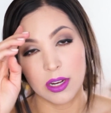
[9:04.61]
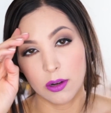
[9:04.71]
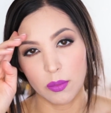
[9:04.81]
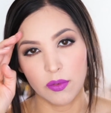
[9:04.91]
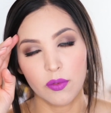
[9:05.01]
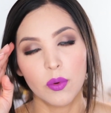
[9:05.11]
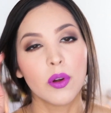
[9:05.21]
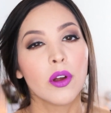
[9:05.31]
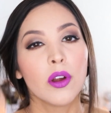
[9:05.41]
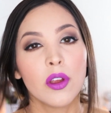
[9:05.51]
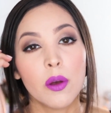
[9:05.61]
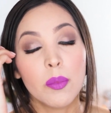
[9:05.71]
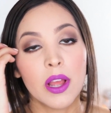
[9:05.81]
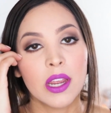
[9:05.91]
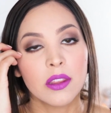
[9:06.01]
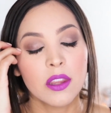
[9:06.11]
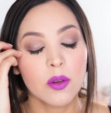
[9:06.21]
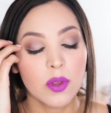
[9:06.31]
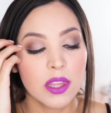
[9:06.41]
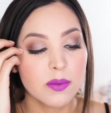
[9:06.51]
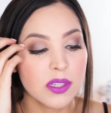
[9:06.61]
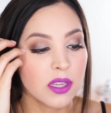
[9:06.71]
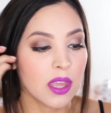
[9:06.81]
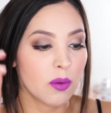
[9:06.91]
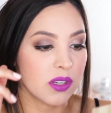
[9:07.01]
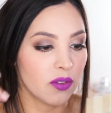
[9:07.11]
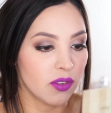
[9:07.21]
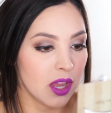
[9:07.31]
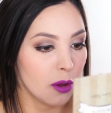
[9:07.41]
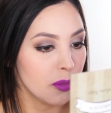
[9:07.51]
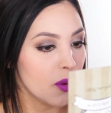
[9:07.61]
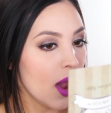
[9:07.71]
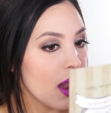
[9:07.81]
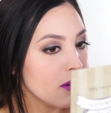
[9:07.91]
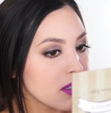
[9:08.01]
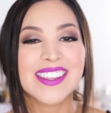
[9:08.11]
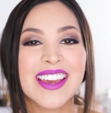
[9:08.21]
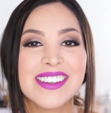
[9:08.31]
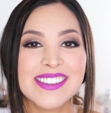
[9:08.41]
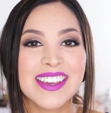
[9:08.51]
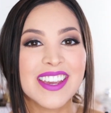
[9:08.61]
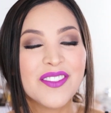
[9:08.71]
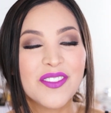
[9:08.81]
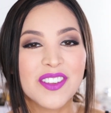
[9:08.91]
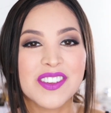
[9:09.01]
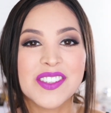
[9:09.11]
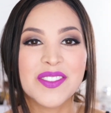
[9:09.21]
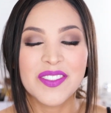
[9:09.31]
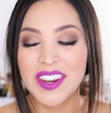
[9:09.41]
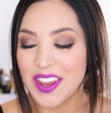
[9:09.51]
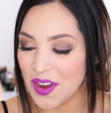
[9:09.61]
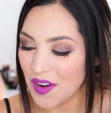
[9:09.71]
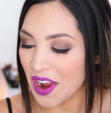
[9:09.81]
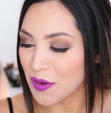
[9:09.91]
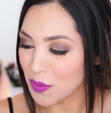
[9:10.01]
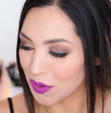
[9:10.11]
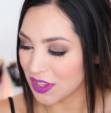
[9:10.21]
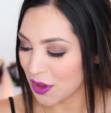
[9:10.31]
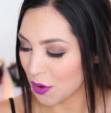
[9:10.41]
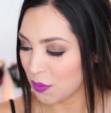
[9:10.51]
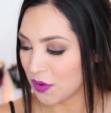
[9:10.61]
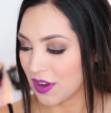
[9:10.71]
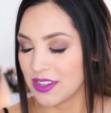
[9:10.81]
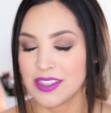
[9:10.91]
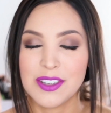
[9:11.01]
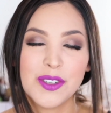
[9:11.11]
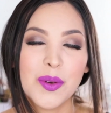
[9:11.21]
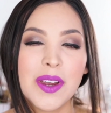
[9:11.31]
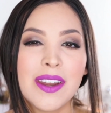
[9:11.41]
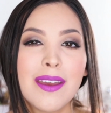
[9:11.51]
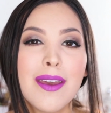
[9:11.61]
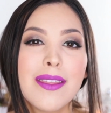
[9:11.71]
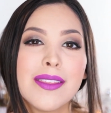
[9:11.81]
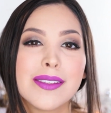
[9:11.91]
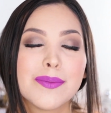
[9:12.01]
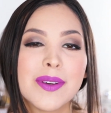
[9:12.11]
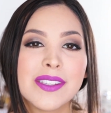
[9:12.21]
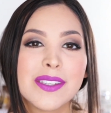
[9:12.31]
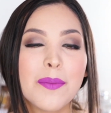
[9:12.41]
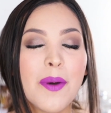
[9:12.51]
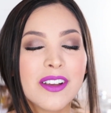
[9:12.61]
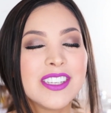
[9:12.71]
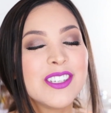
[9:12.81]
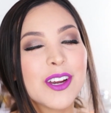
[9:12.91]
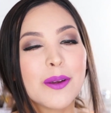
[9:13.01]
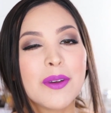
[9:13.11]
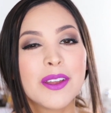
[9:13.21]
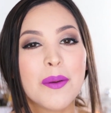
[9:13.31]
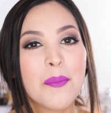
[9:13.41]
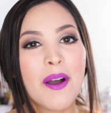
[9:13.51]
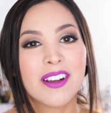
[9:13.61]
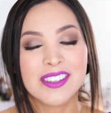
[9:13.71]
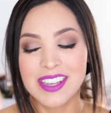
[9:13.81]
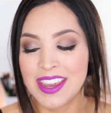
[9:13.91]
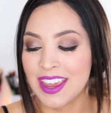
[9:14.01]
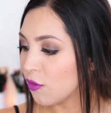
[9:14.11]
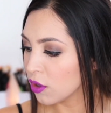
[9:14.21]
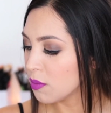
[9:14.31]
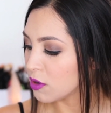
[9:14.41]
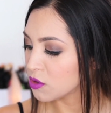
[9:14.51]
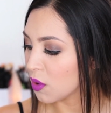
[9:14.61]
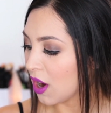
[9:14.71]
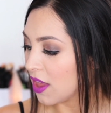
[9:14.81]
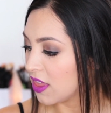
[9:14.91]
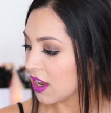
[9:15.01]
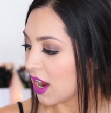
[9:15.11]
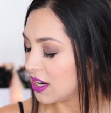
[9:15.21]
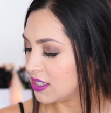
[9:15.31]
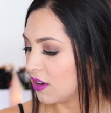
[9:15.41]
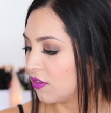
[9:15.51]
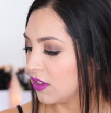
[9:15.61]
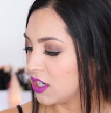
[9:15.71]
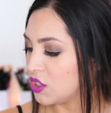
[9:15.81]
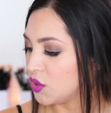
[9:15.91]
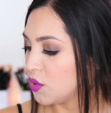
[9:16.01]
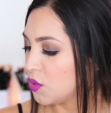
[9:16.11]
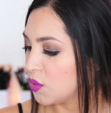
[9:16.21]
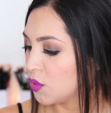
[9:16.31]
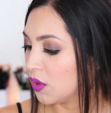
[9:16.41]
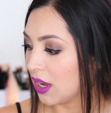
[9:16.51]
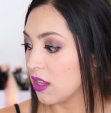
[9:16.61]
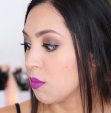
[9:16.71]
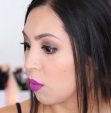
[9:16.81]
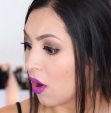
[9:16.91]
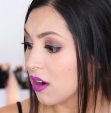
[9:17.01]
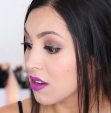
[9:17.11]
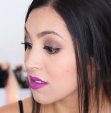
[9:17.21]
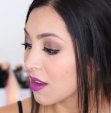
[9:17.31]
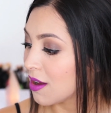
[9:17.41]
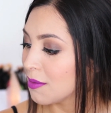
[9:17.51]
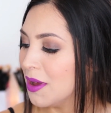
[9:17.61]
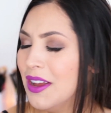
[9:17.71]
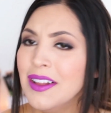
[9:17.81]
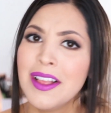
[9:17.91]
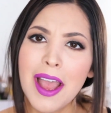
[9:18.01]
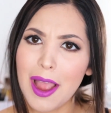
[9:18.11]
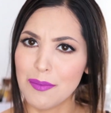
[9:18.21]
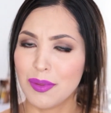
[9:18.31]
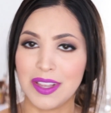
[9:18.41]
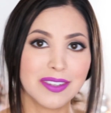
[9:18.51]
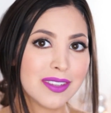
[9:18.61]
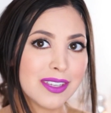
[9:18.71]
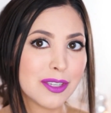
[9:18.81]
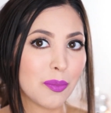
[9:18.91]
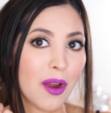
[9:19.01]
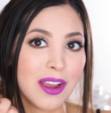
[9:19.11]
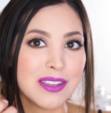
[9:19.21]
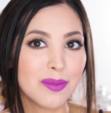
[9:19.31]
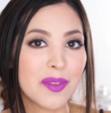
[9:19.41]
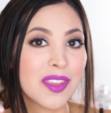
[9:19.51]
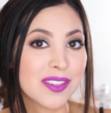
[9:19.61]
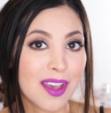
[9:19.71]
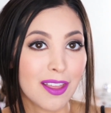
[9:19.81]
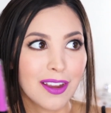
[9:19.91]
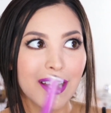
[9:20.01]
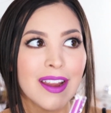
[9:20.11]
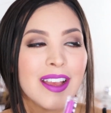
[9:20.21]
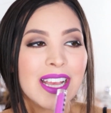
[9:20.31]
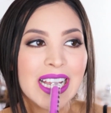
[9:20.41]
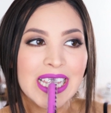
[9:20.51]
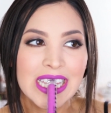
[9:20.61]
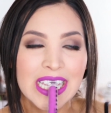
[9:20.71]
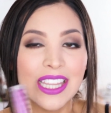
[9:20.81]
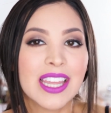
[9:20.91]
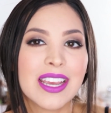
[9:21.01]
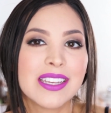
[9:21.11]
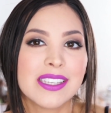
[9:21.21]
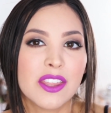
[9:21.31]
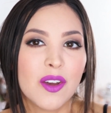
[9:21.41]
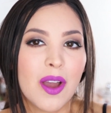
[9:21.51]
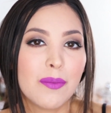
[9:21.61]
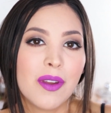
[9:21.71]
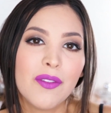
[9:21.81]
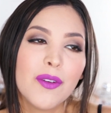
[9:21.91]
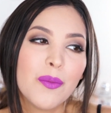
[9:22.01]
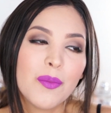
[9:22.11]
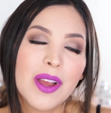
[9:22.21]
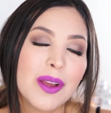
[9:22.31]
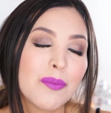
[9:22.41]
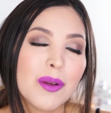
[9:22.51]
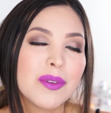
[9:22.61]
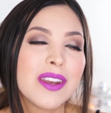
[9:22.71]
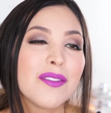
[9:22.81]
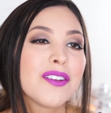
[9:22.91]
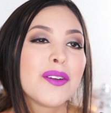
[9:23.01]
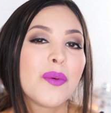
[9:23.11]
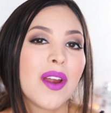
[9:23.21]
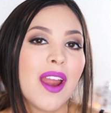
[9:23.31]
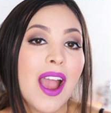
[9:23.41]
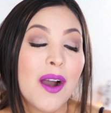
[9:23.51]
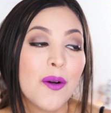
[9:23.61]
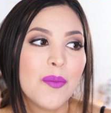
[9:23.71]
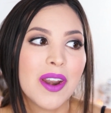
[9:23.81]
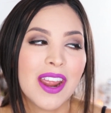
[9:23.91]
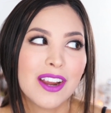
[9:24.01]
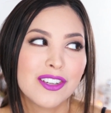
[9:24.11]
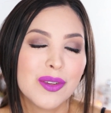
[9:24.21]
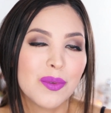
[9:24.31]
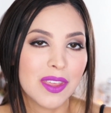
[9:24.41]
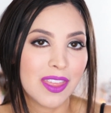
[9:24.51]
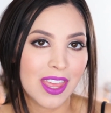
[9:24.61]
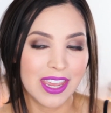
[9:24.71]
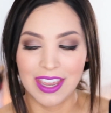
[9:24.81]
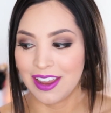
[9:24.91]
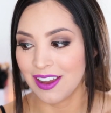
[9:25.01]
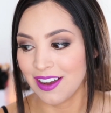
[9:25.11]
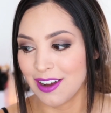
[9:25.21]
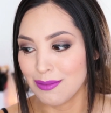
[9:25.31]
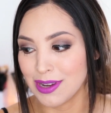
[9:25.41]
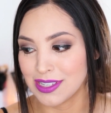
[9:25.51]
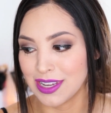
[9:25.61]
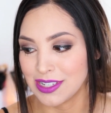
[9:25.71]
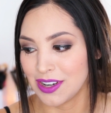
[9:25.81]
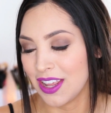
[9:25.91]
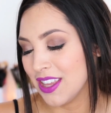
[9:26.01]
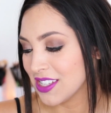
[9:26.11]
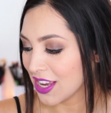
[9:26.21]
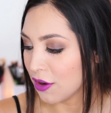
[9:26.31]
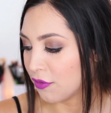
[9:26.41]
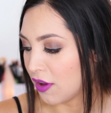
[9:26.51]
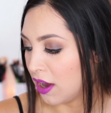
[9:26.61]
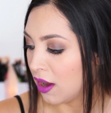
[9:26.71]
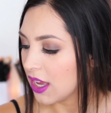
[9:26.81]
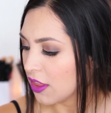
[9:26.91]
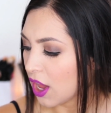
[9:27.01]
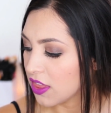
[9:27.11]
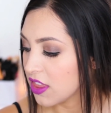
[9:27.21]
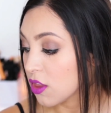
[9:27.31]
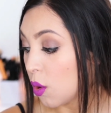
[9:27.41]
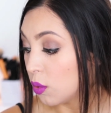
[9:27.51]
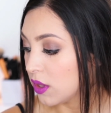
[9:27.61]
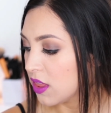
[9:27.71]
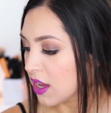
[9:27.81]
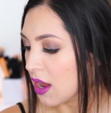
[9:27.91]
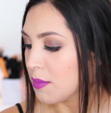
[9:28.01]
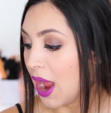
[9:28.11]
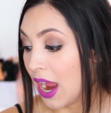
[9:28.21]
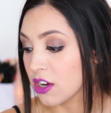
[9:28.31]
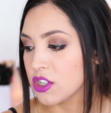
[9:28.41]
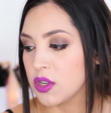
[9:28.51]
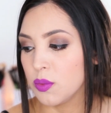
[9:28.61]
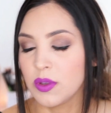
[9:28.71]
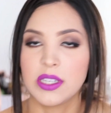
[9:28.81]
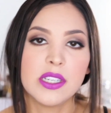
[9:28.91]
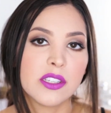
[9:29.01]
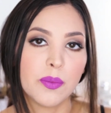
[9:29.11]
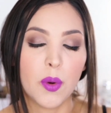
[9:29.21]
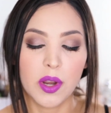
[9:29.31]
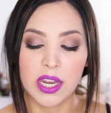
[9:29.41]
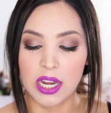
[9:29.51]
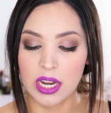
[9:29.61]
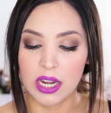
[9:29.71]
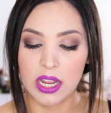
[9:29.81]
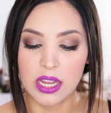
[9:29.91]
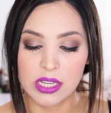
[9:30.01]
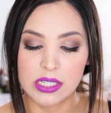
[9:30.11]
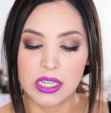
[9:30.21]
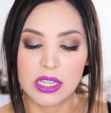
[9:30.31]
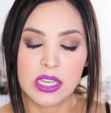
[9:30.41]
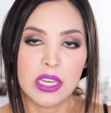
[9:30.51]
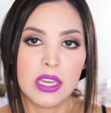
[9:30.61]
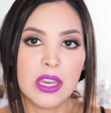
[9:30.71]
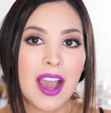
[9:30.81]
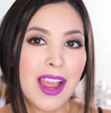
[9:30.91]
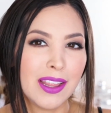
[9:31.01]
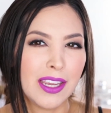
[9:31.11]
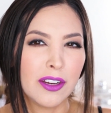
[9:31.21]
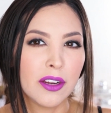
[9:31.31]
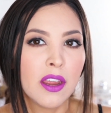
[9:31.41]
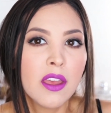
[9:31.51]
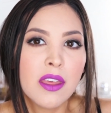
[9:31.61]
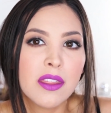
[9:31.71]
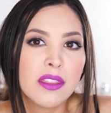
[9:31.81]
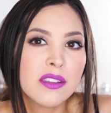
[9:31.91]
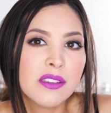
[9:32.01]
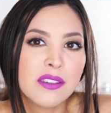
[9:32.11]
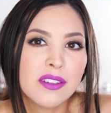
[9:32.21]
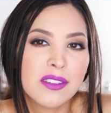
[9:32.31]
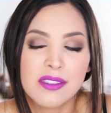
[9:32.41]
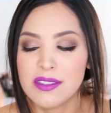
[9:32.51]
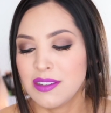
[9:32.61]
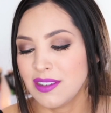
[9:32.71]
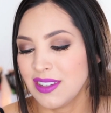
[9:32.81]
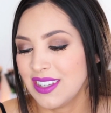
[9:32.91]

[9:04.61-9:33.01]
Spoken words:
liner before applying the liquid lipstick. That would definitely help you out. So that is it for this video. I really hope you guys enjoyed this month's Boxycharm unboxing. For the most part, I think I definitely do like the products. I'm pleasantly surprised with this color. Like I said though, I'm probably never gonna wear it out, but I actually really like it on my skin tone. I think it's kind of fun. Yeah, I think the only thing I'm actually really disappointed in is the eyeliner. This is just,